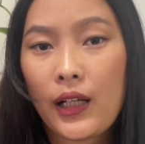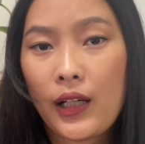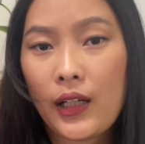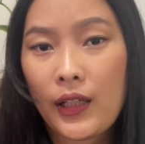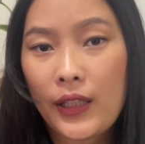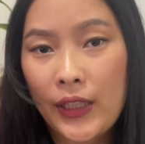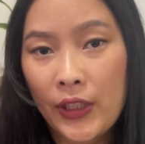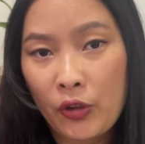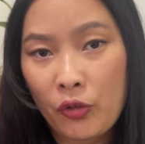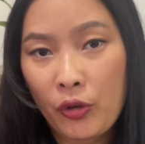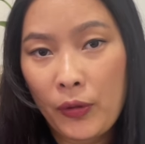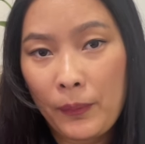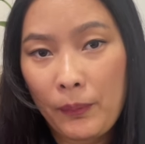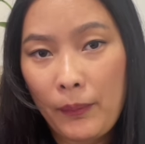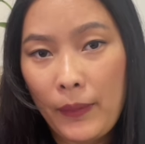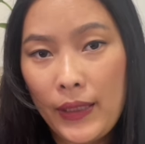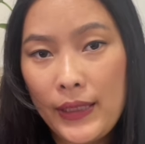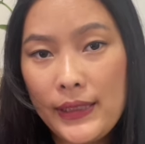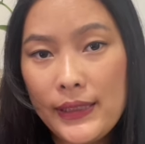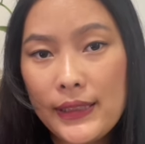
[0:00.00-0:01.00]

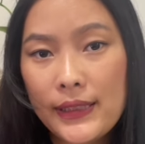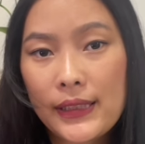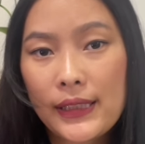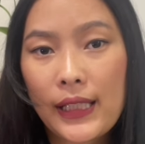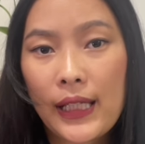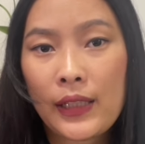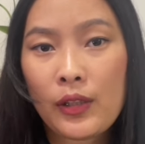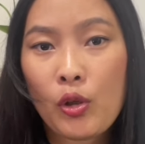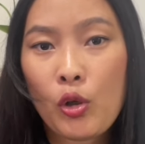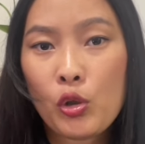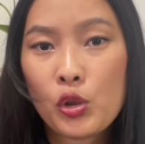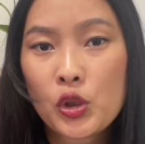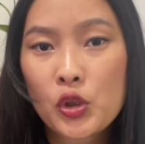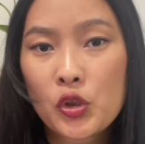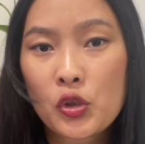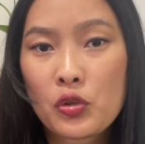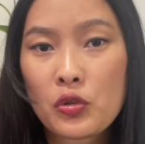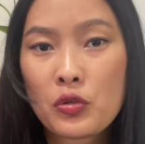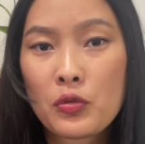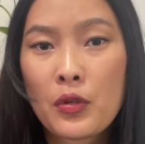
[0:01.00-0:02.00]
equipments, and
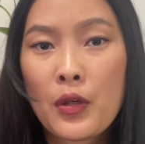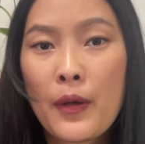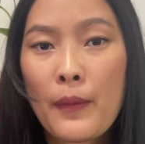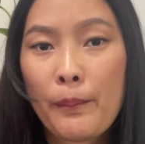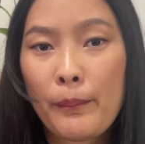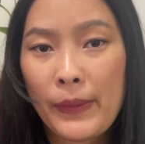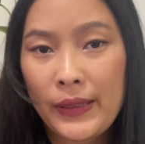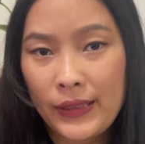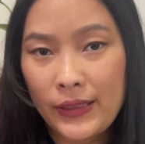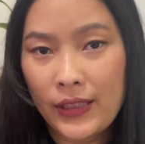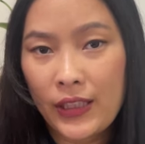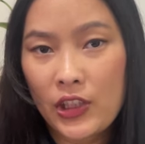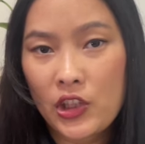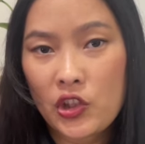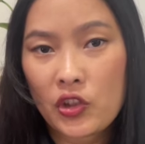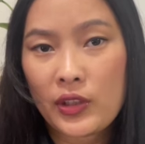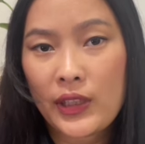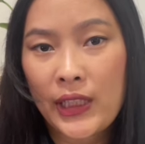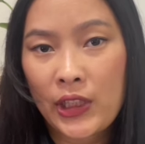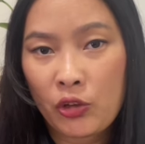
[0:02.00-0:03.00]
also
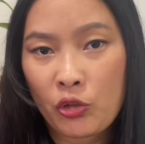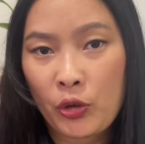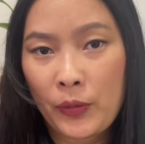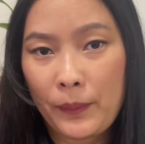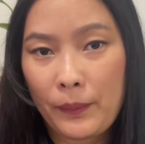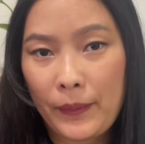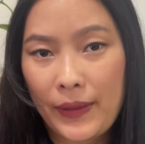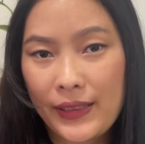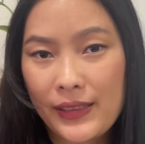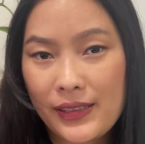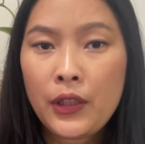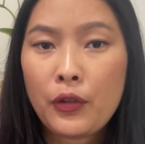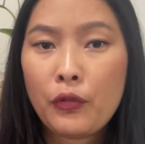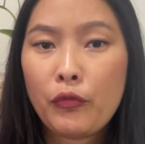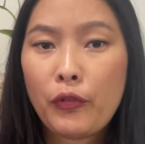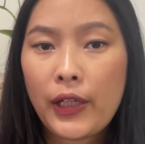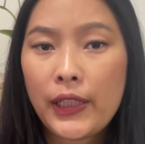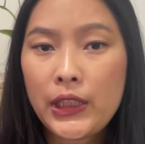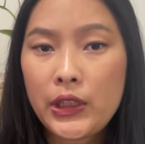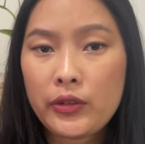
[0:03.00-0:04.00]
medication equipment.
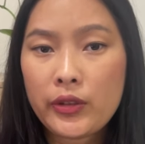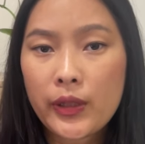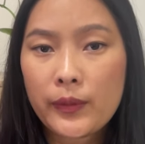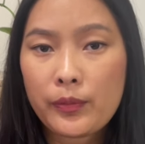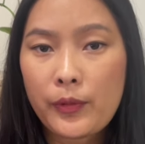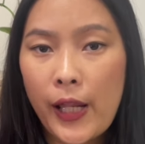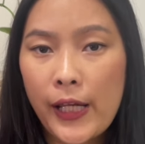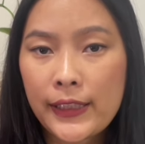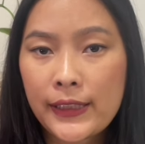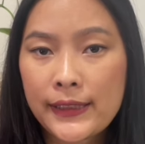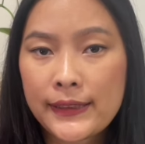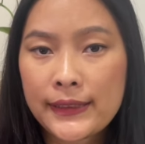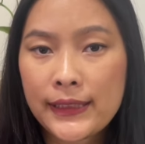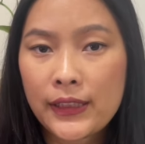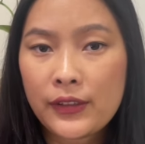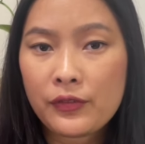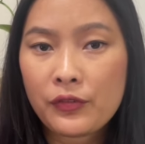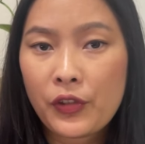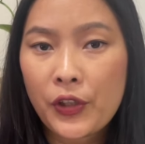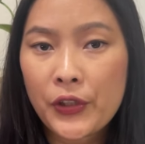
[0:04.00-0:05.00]
While you are
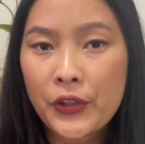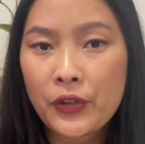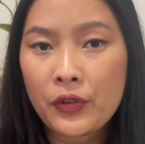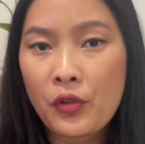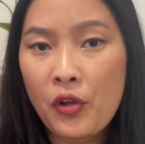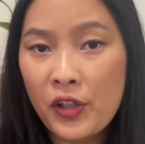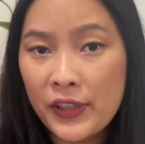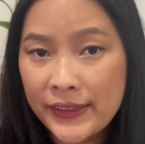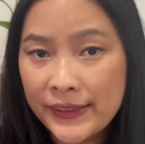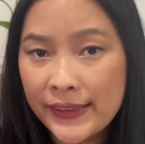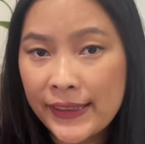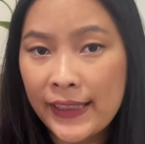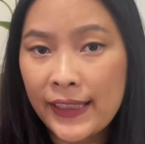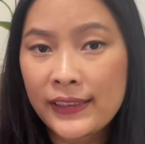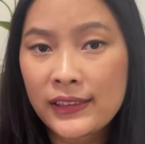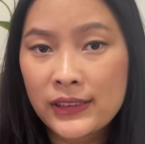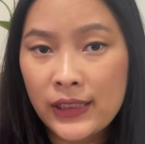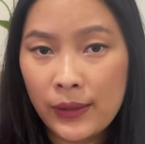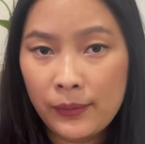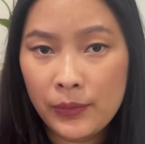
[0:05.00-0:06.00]
practicing for your OSCE
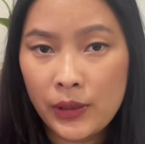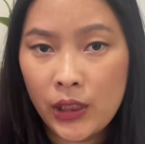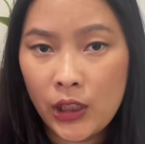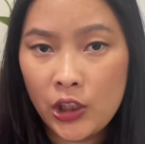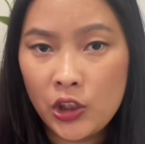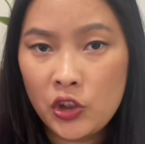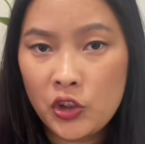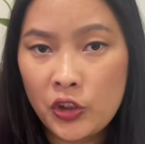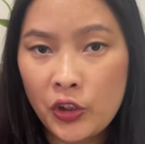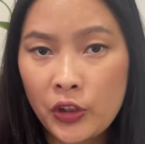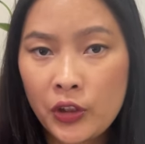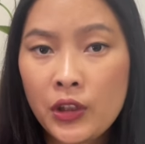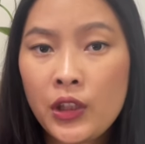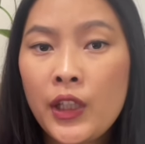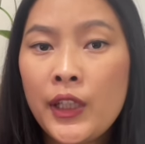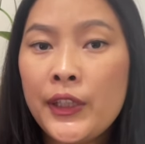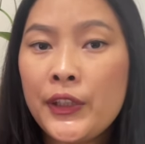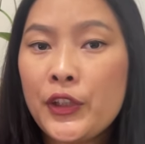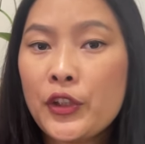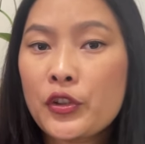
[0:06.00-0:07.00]
examination,
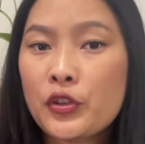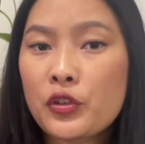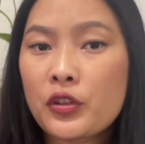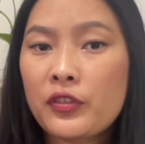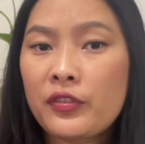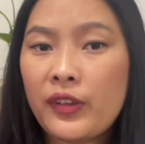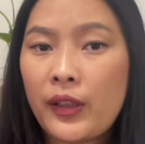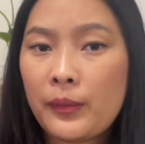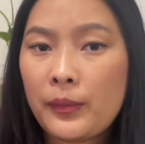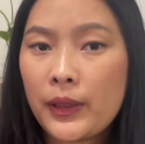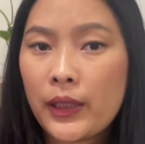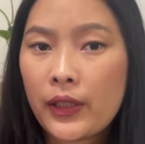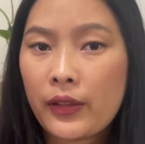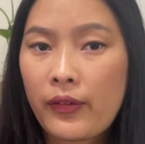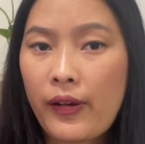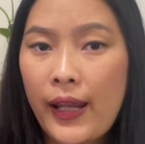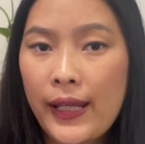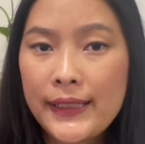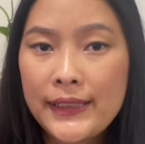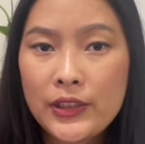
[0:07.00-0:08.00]
you should
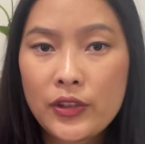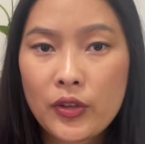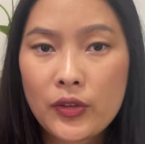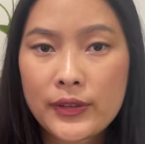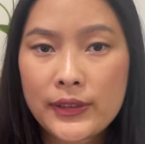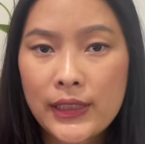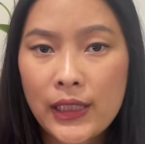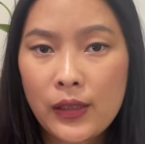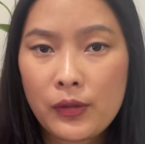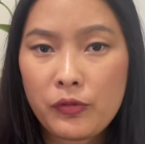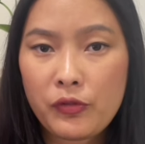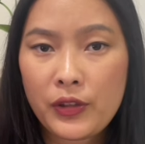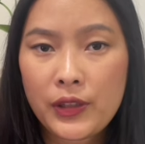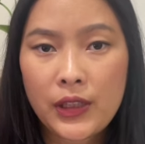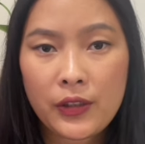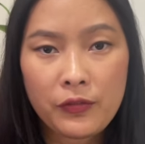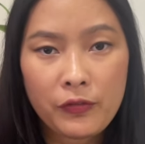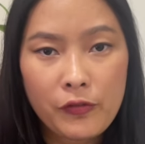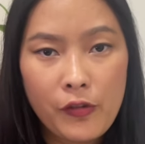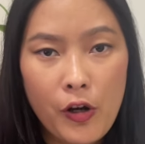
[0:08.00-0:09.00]
familiarize yourself with
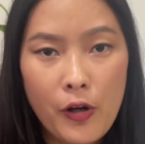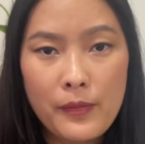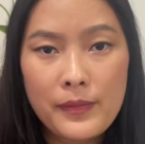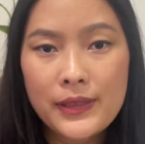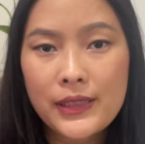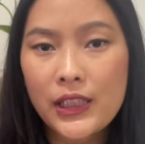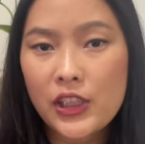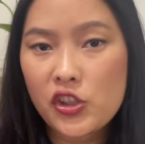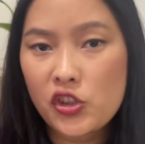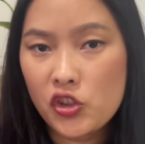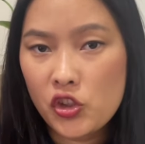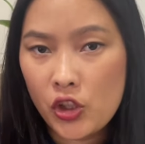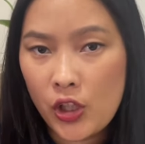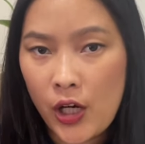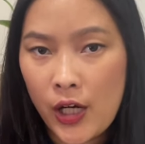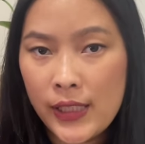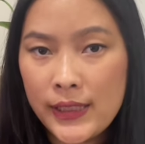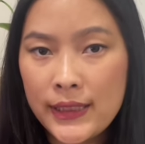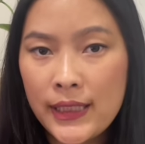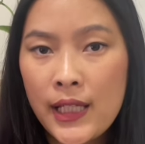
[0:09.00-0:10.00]
the forms and
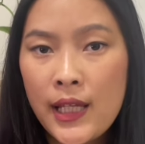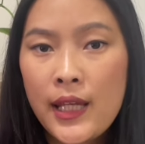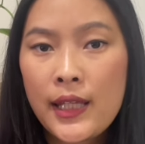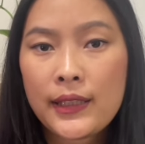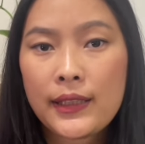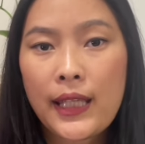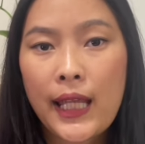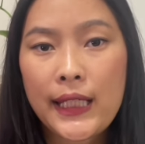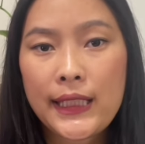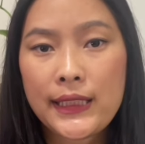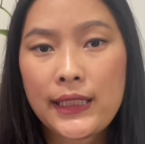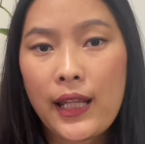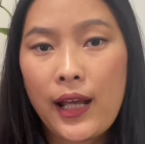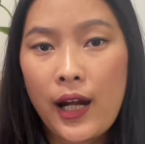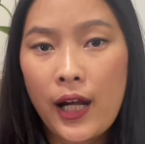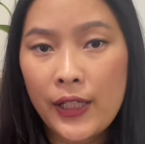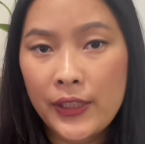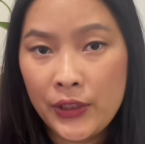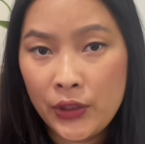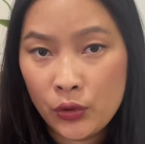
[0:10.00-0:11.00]
charts that
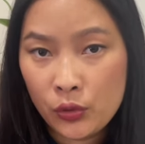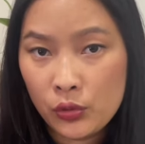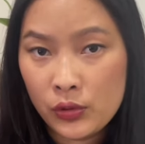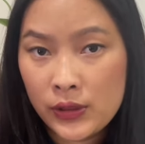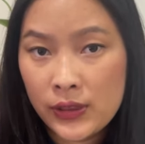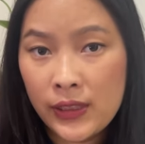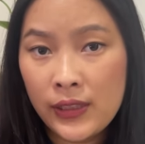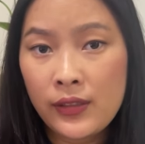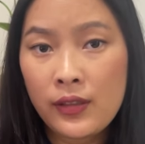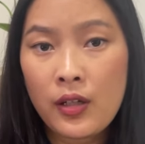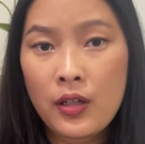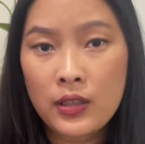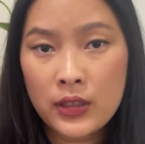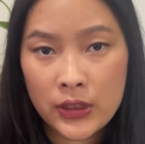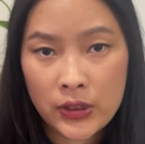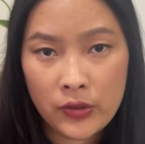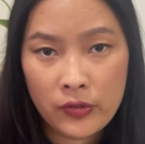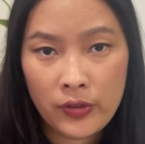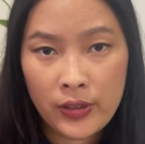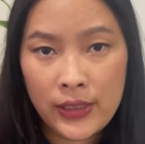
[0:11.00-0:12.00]
are used in the
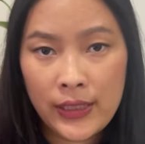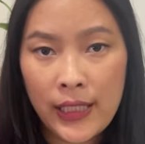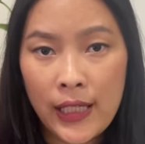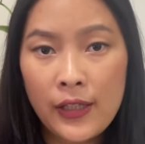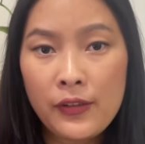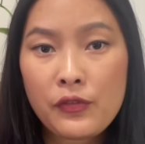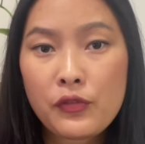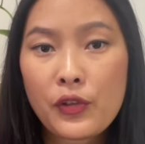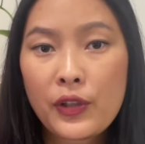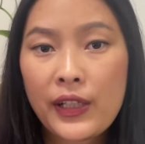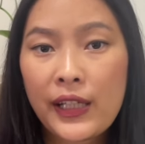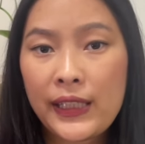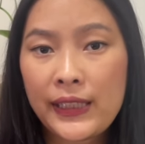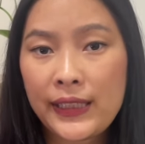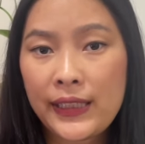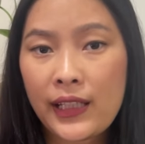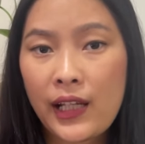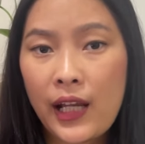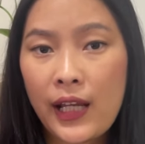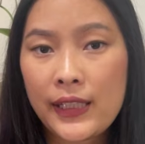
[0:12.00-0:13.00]
Australia for any
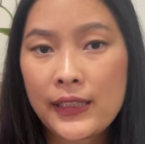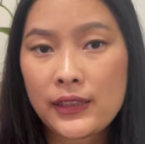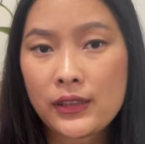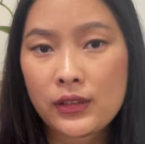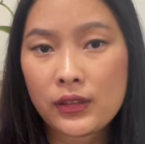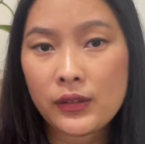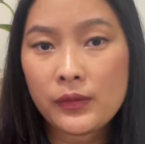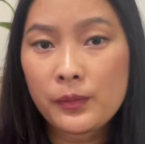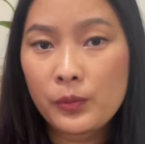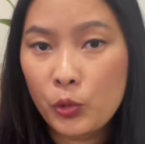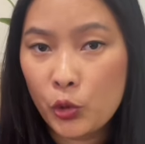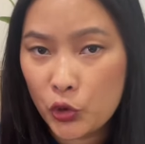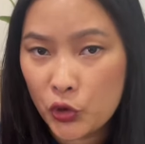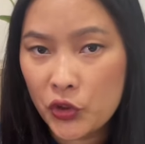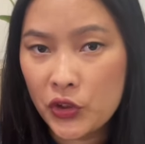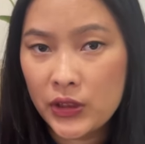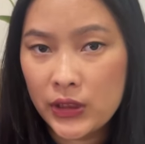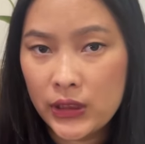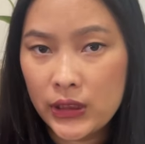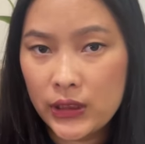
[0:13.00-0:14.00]
kind of
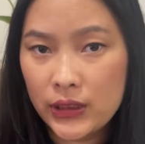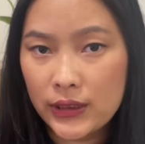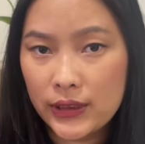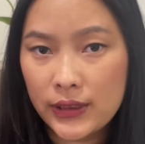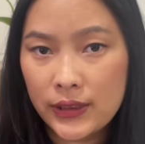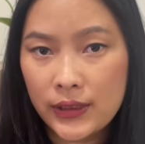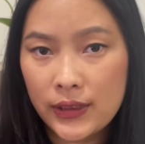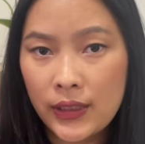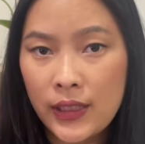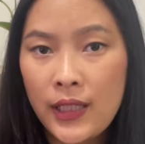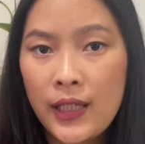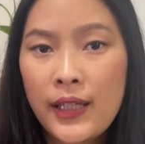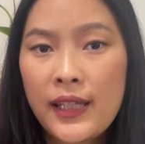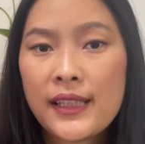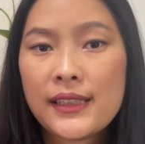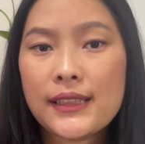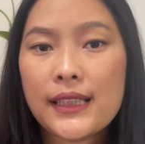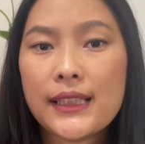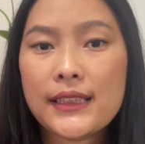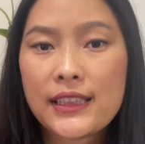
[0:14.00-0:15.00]
procedures,
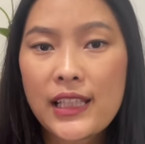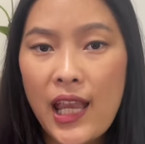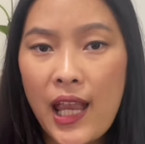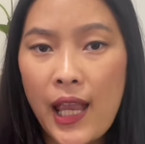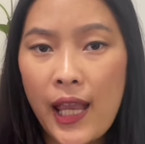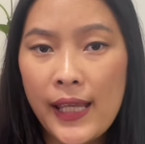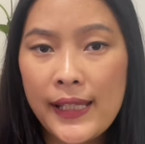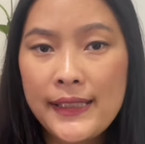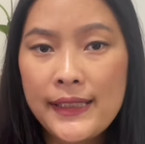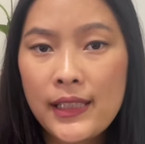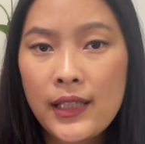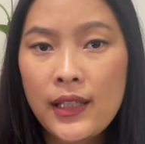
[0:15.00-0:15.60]
such as